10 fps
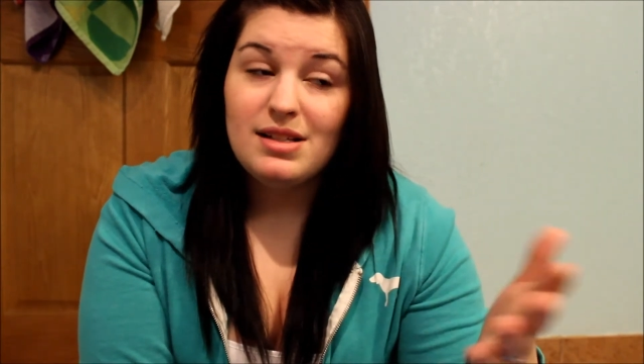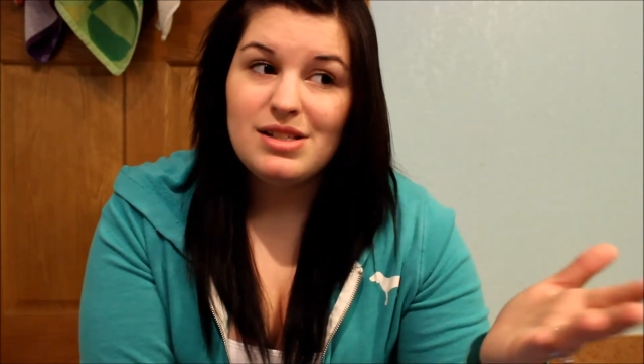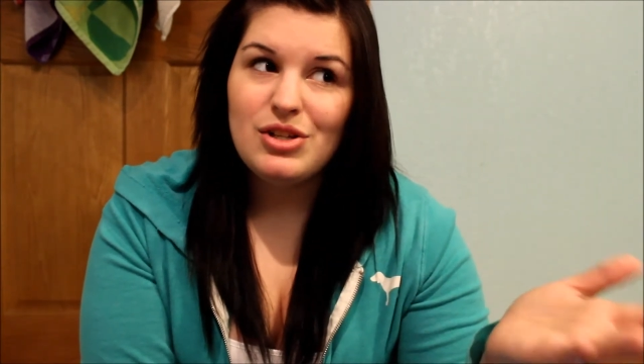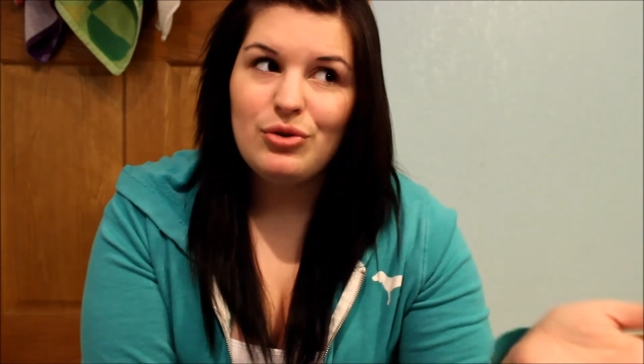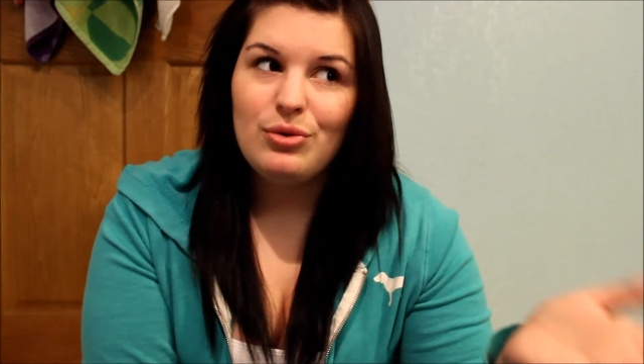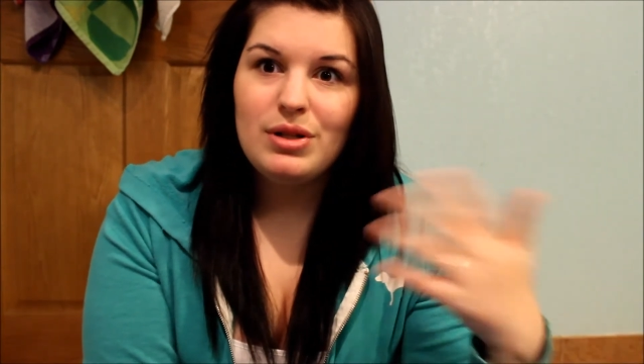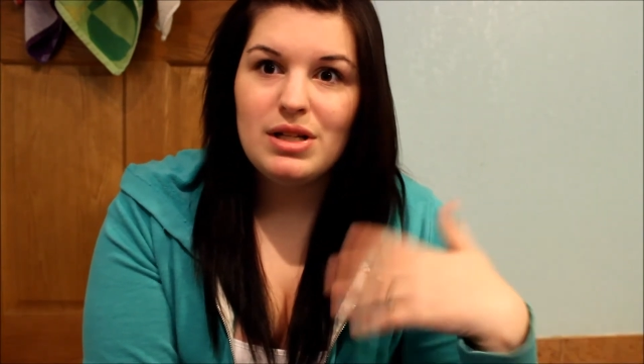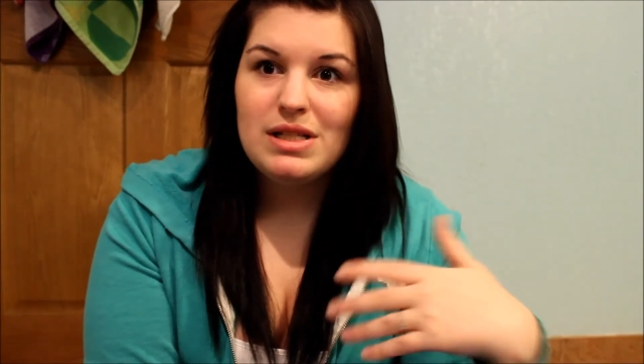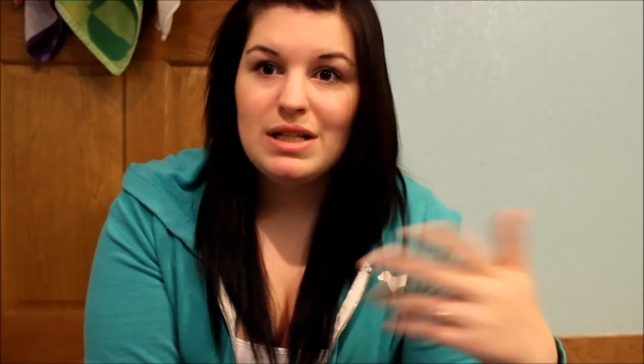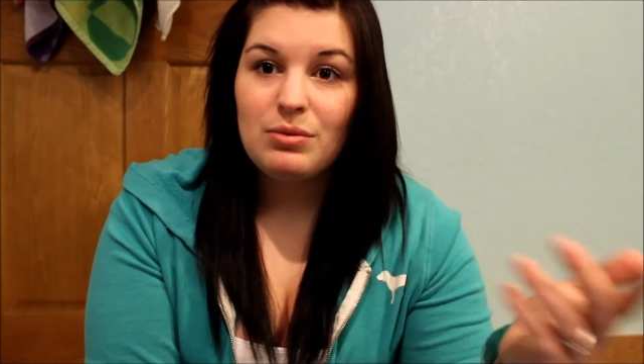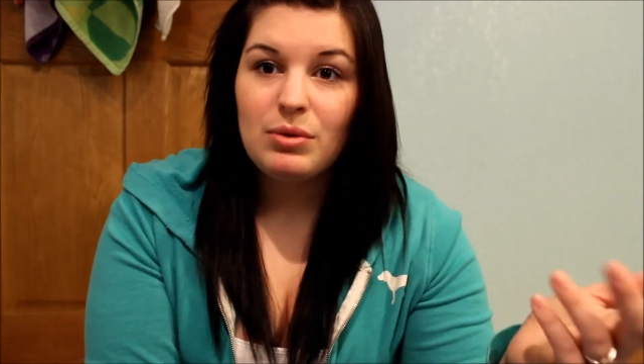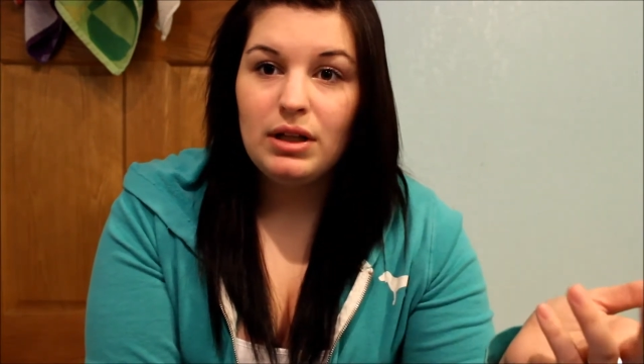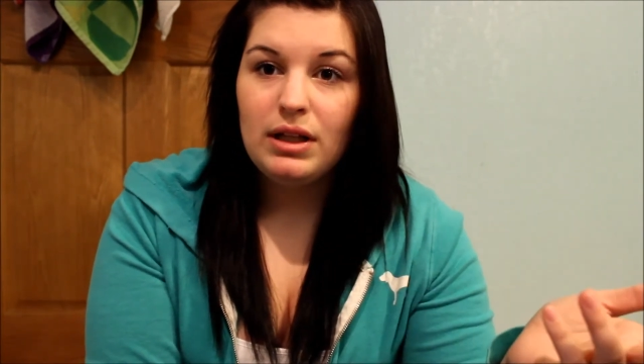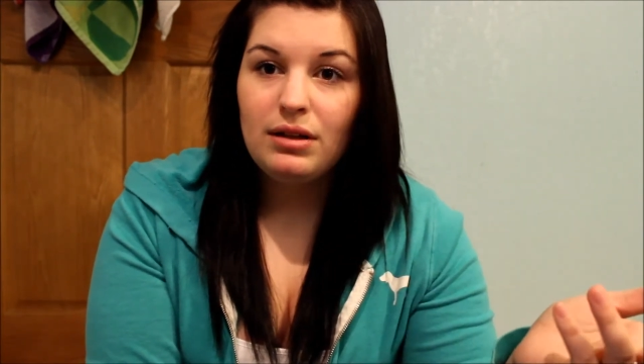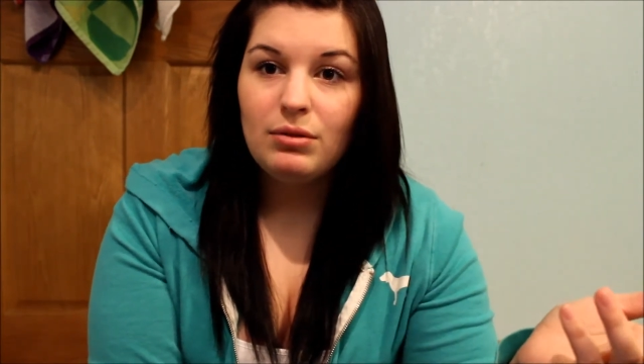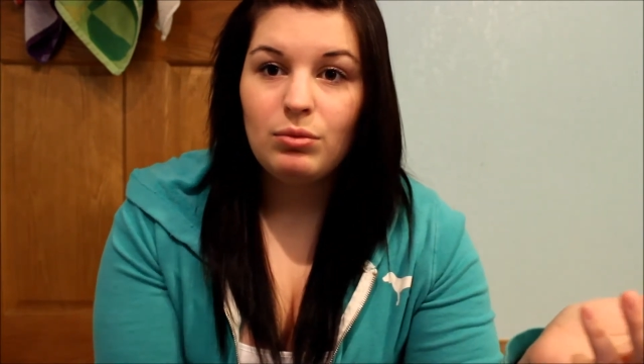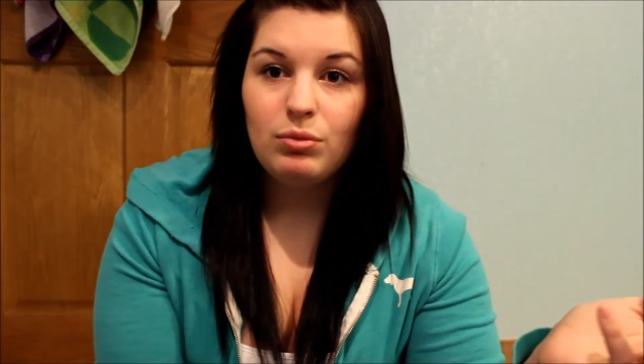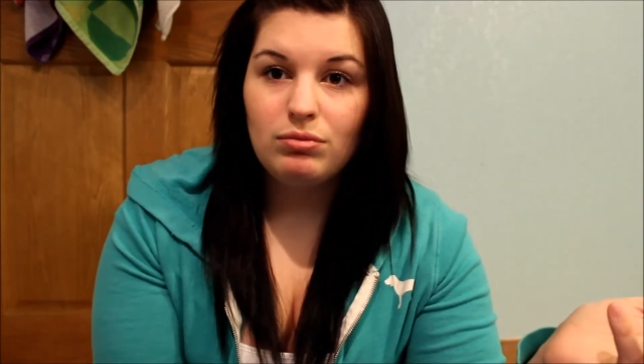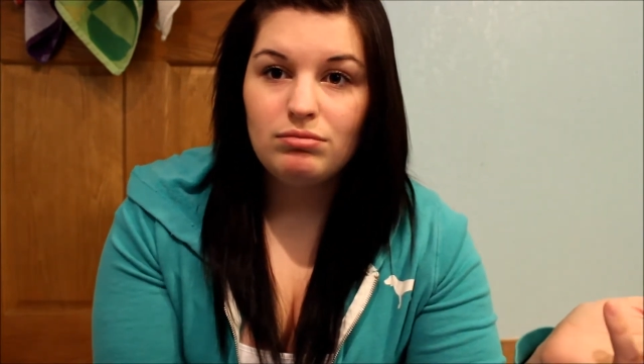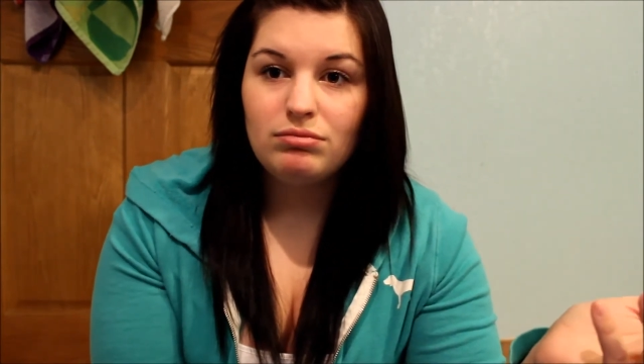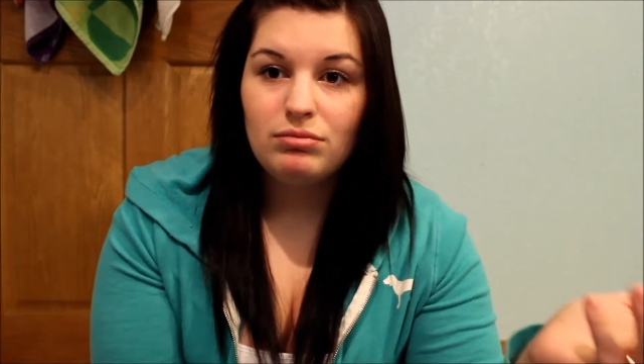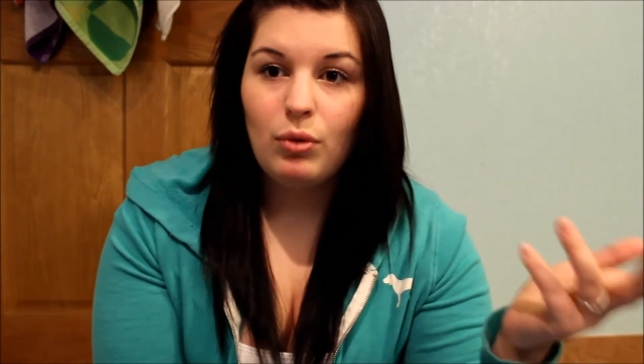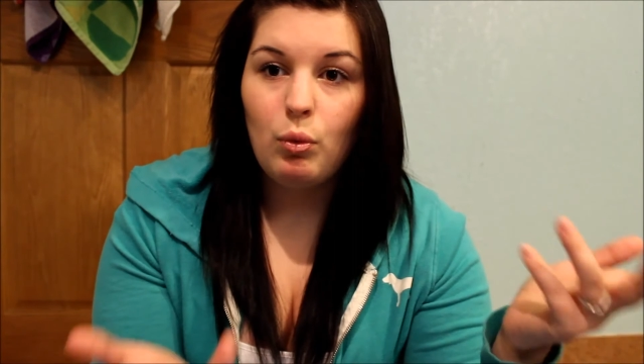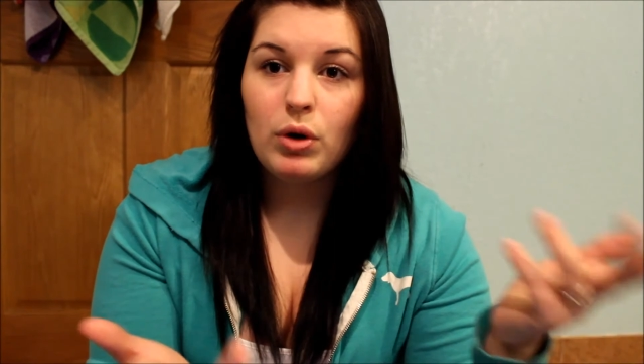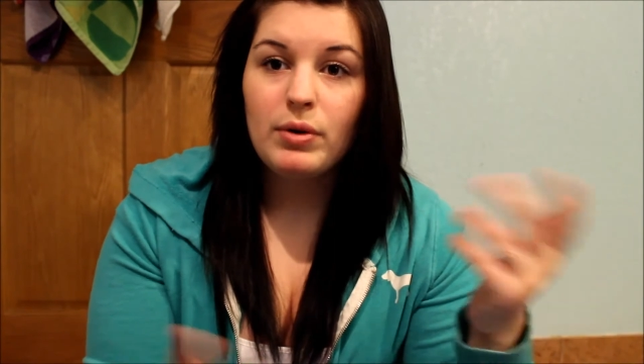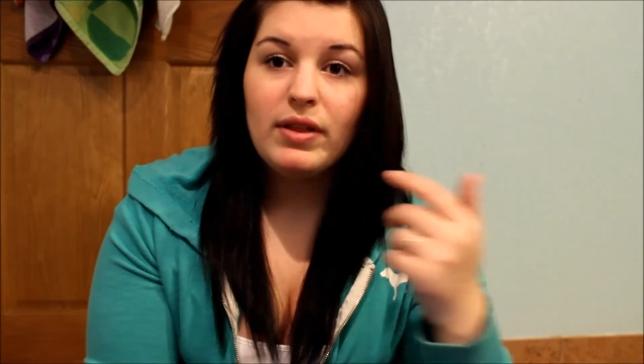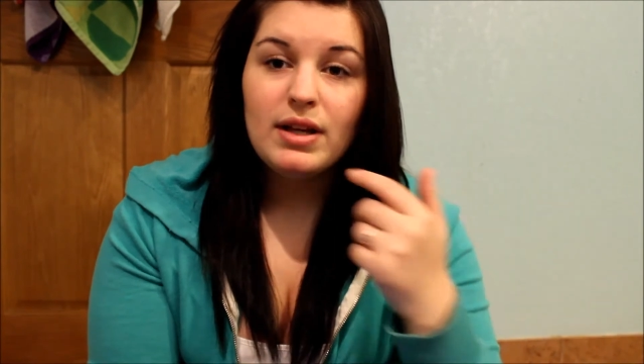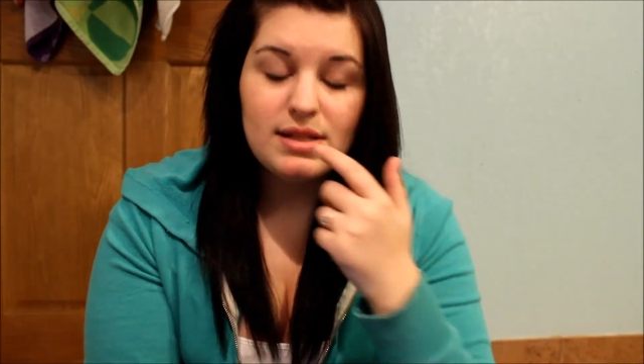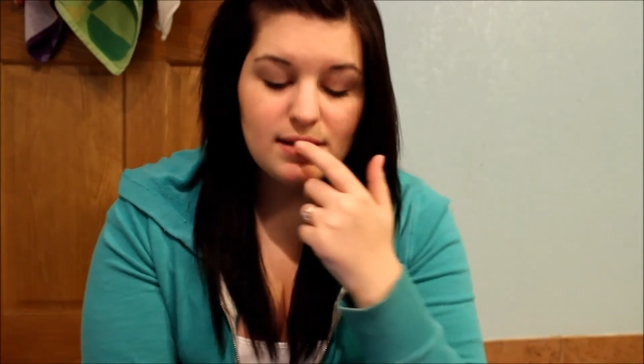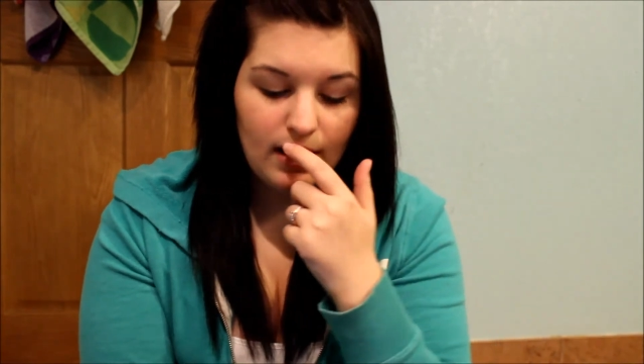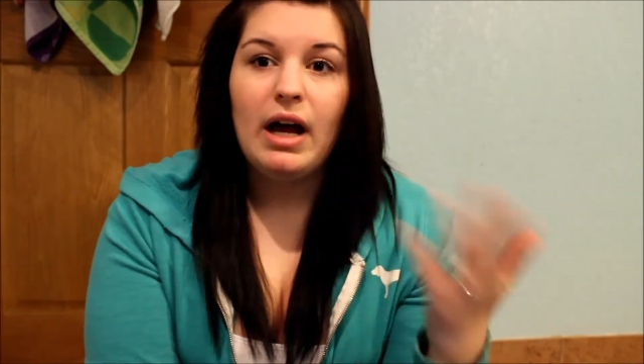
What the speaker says: so it didn't really work with us.